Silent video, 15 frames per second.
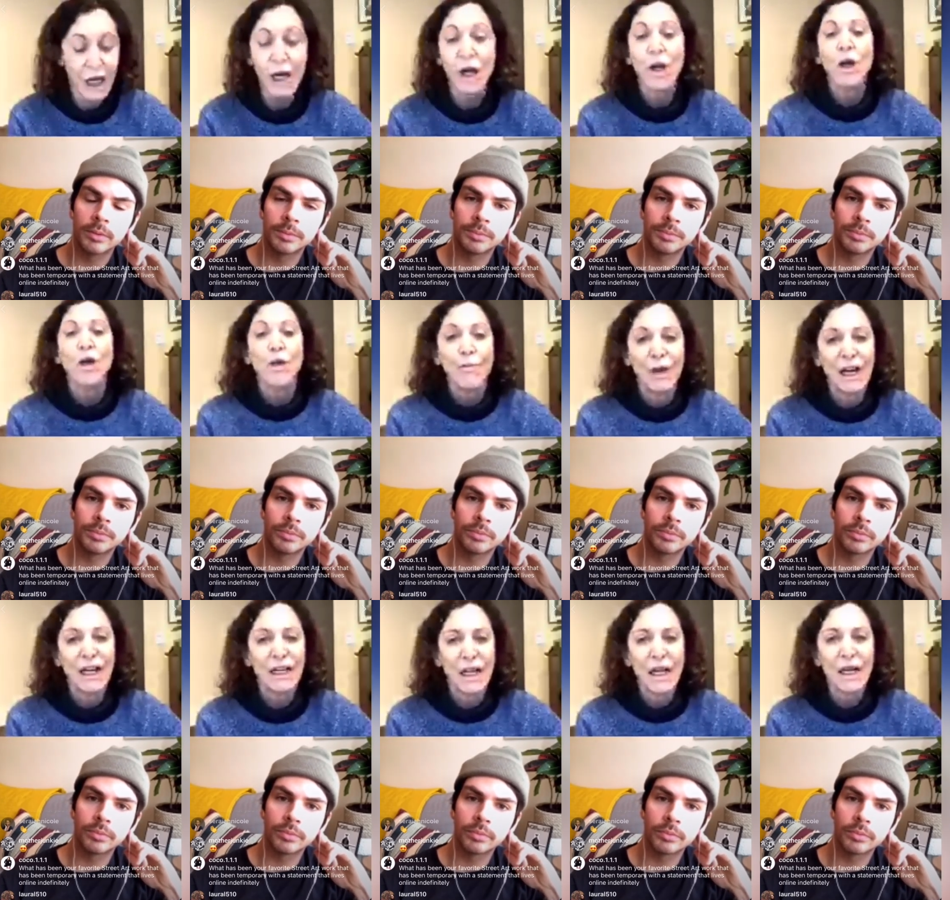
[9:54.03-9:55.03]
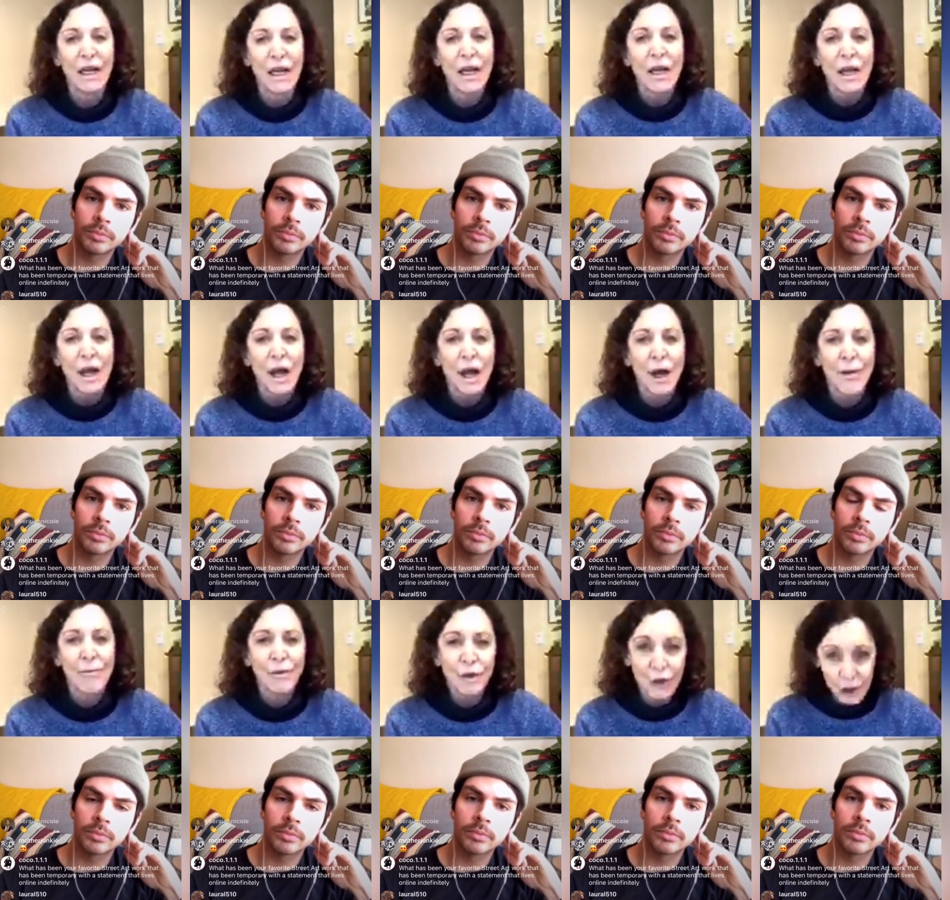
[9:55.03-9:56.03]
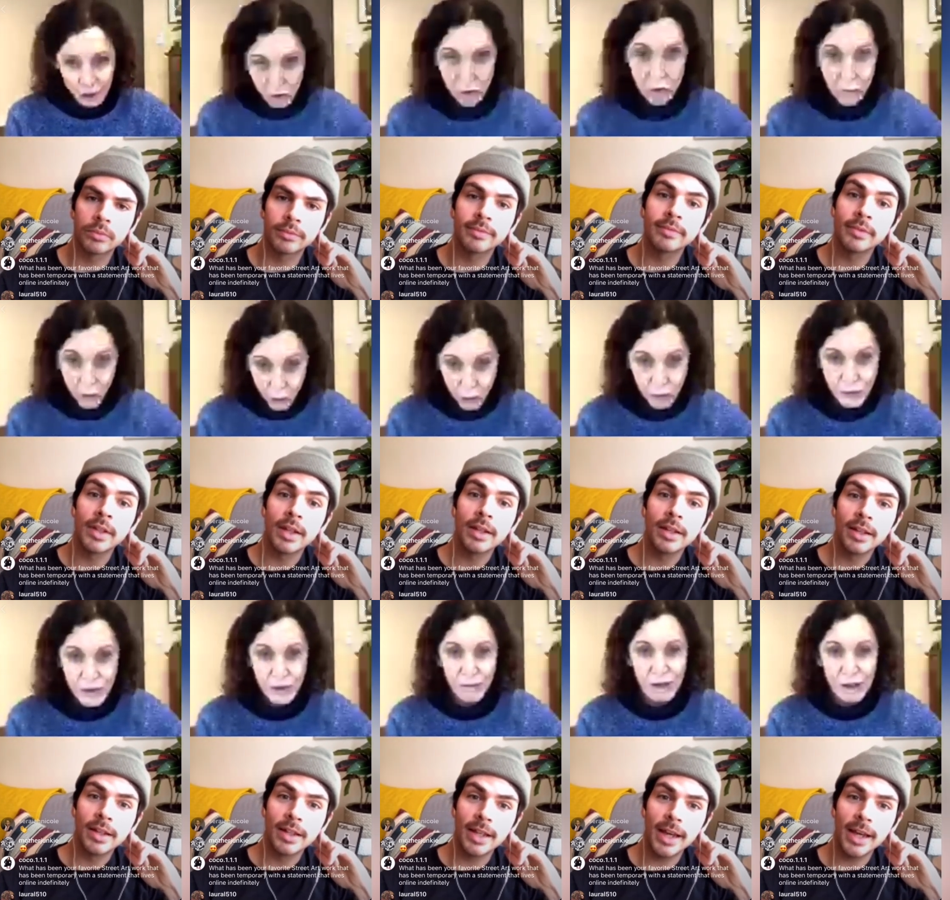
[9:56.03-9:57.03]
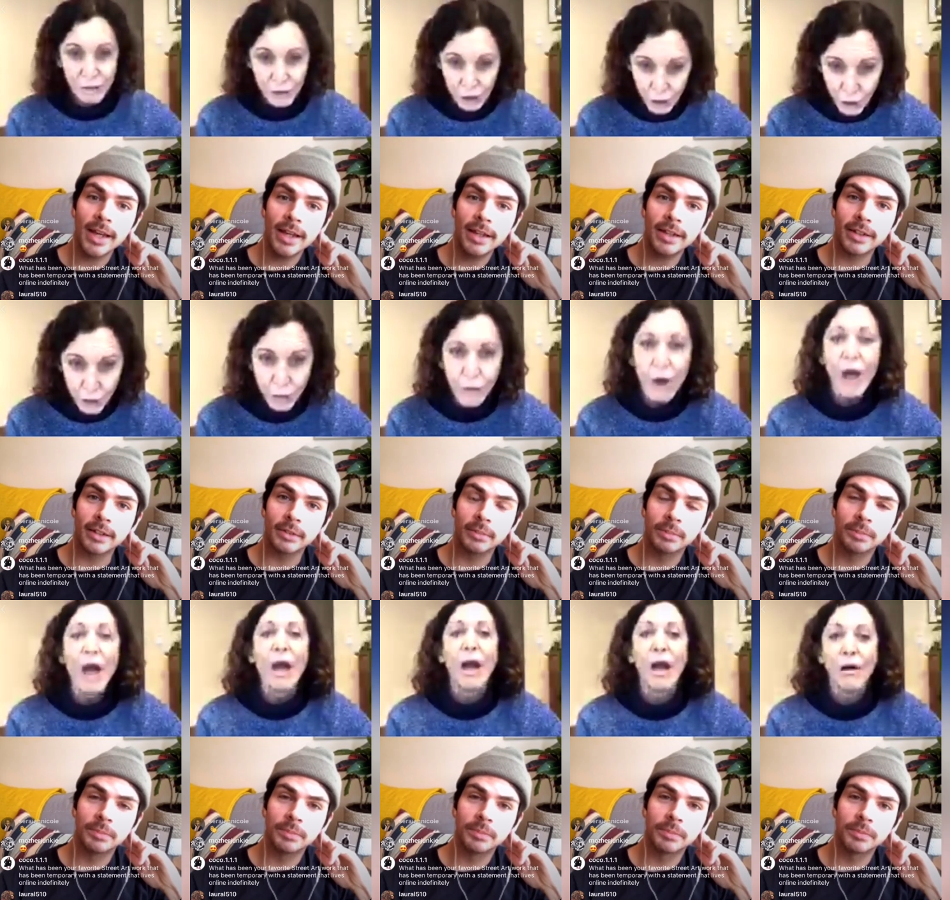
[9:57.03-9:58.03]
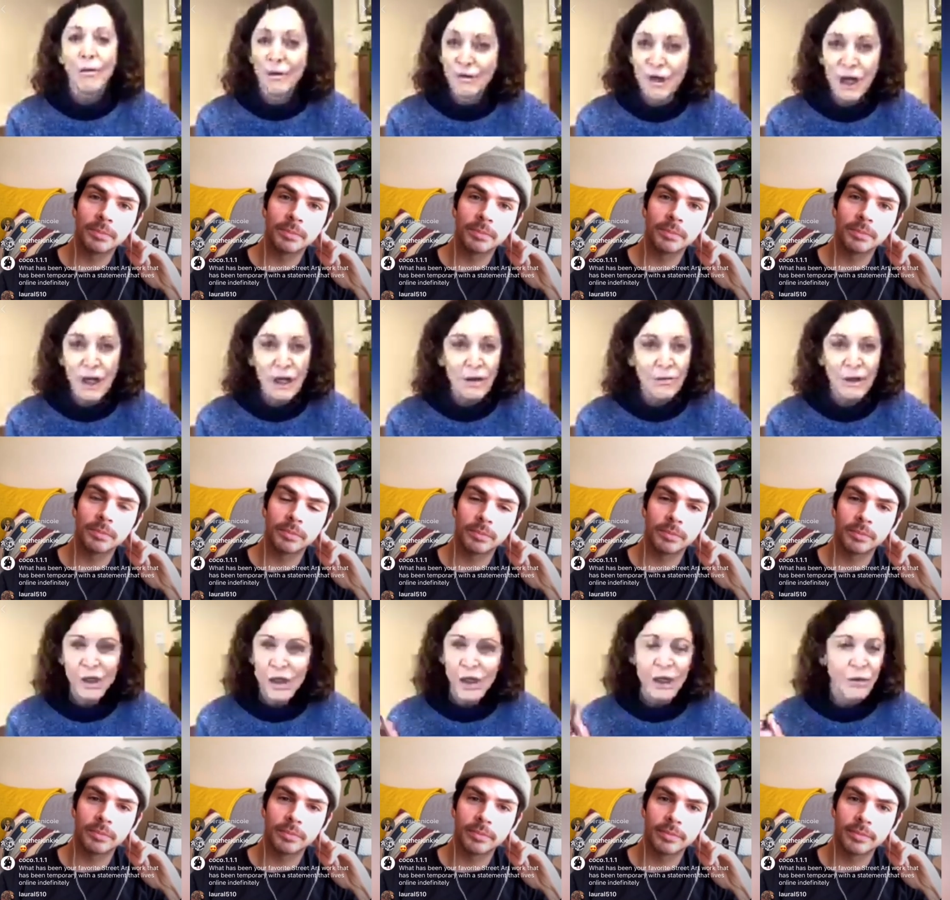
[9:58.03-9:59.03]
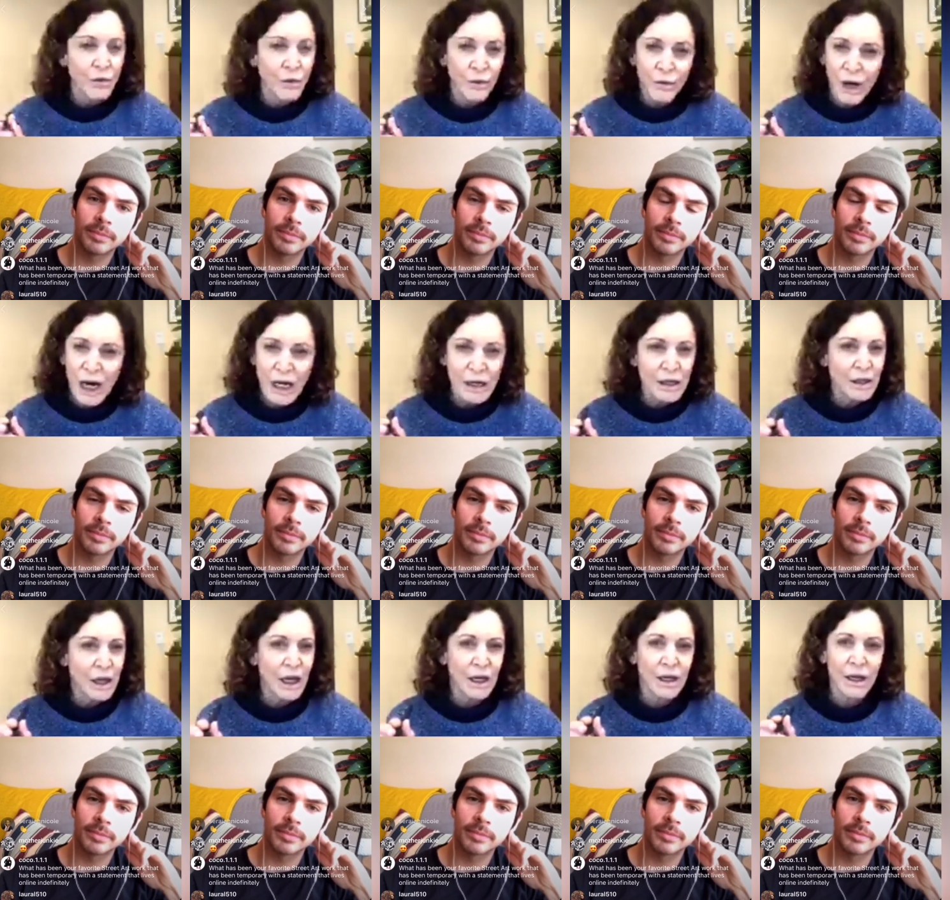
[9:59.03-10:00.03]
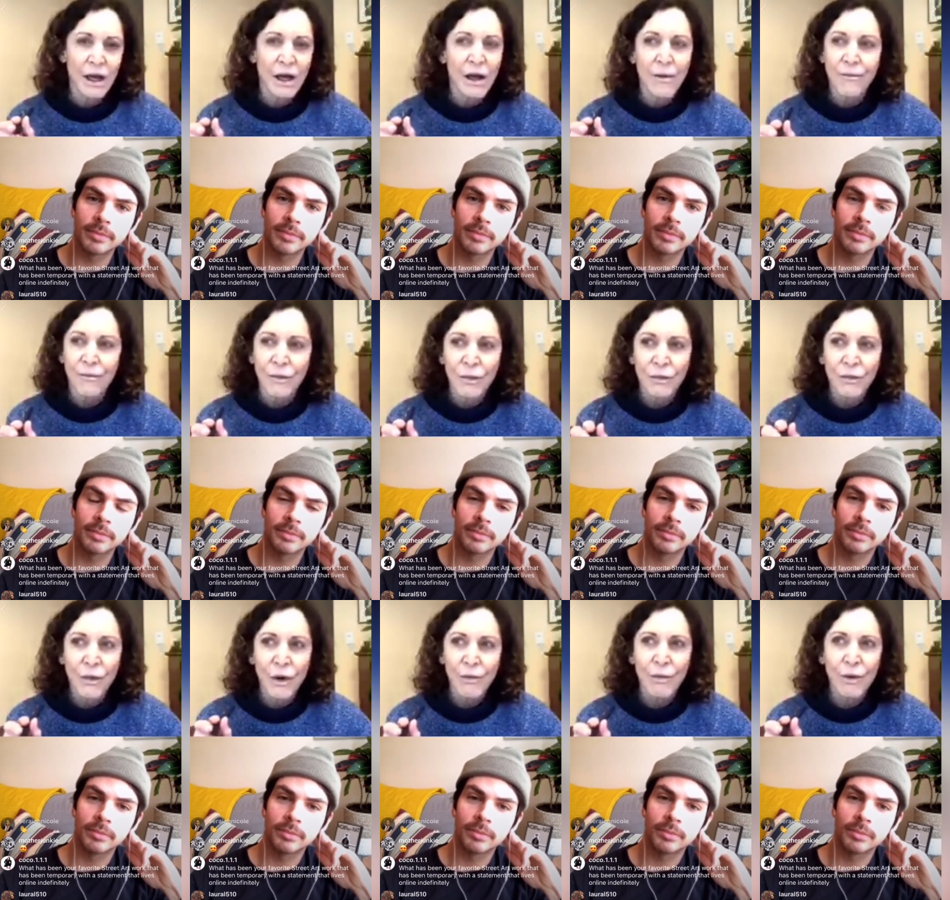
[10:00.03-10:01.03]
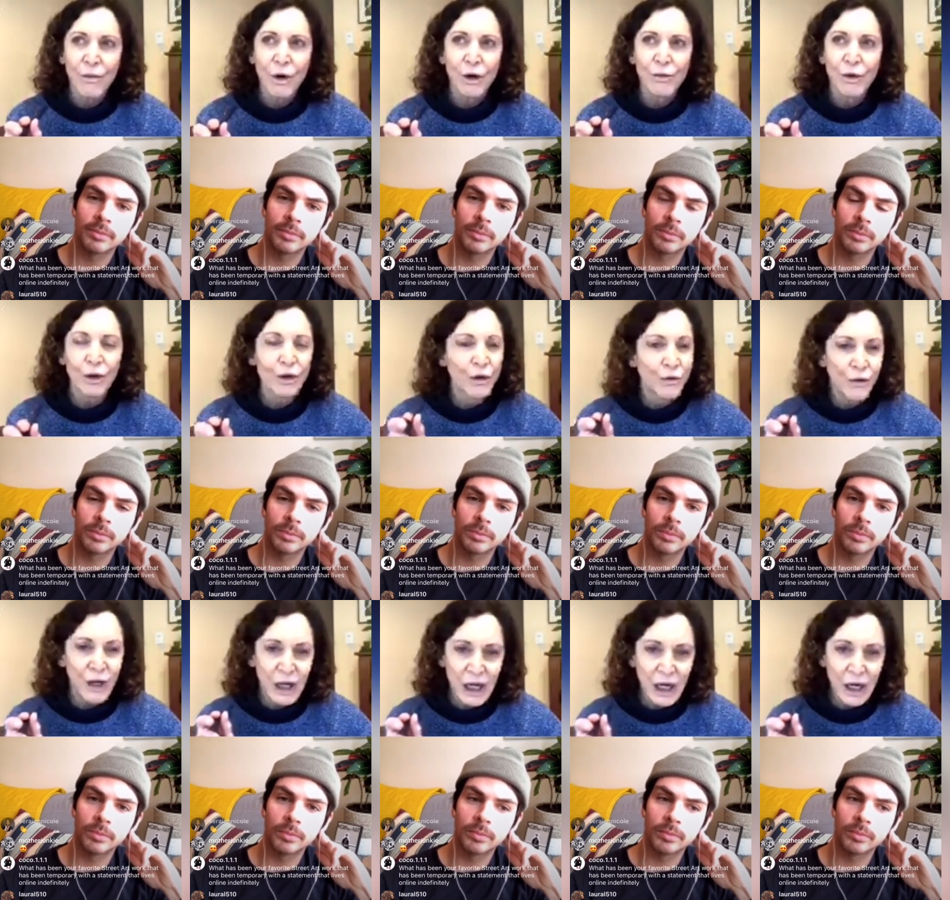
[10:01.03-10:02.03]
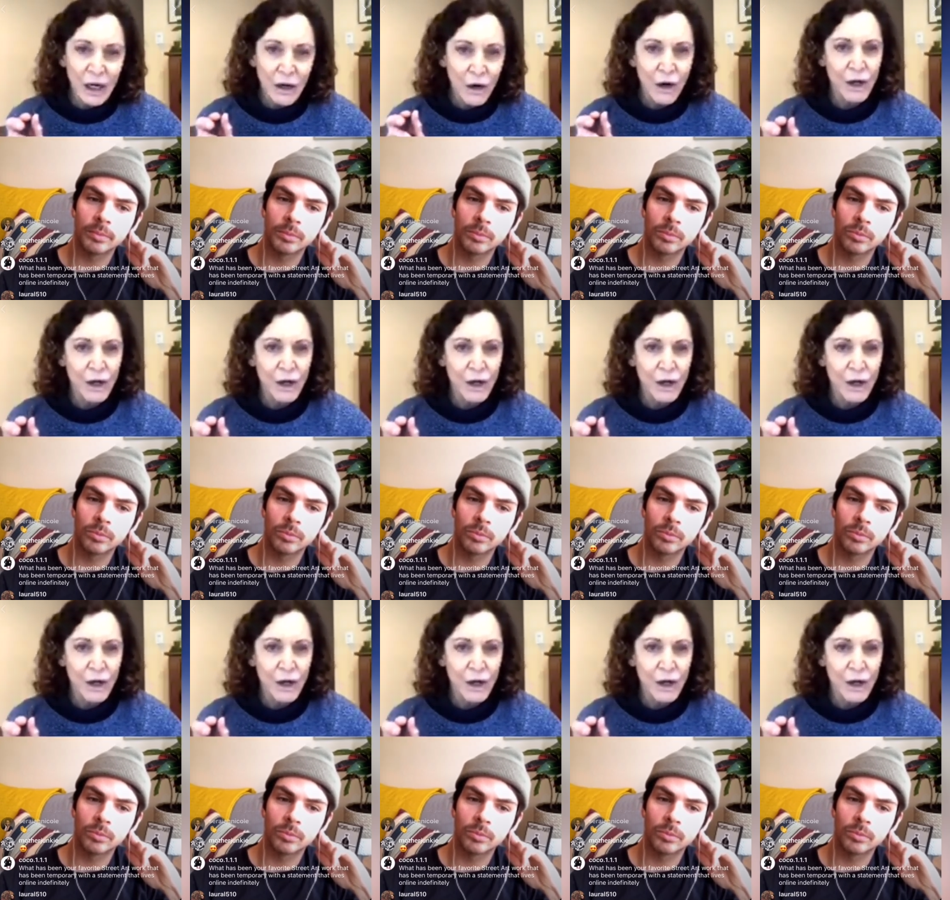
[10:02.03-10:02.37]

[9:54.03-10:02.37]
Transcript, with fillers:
Speaker 1: But I think, um, like to the polls that yeah. we do, uh, we've done, we did a great, like, um, we worked with graffiti artists